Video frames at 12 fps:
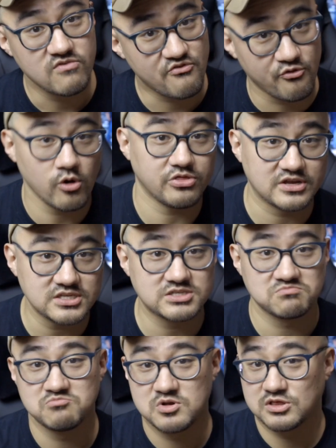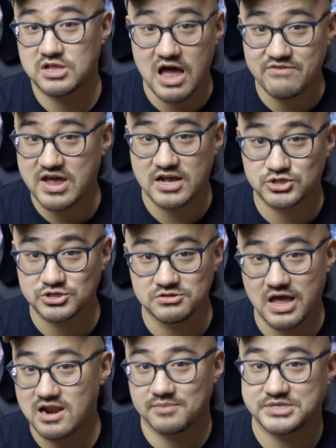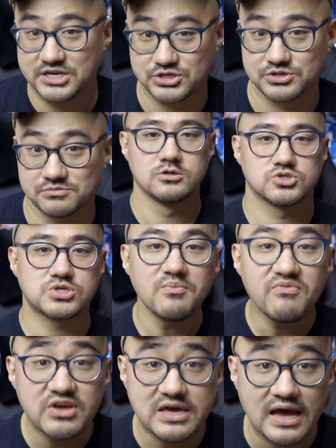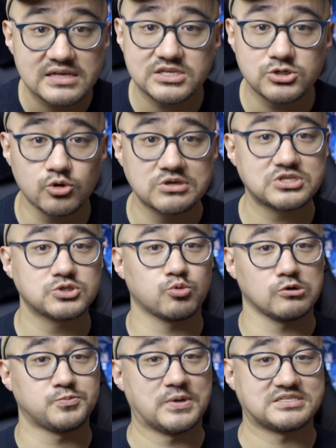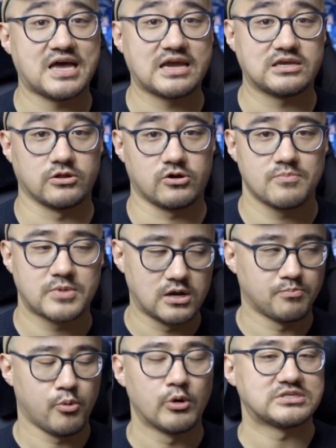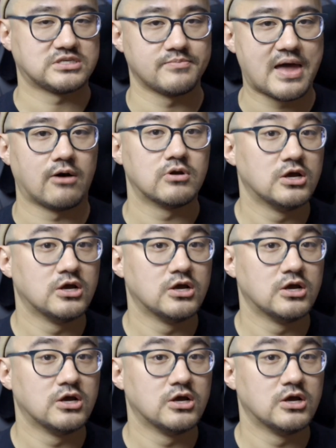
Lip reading: for this live action adaptation. Some of the casting choices were spectacular. I'm gonna point some out.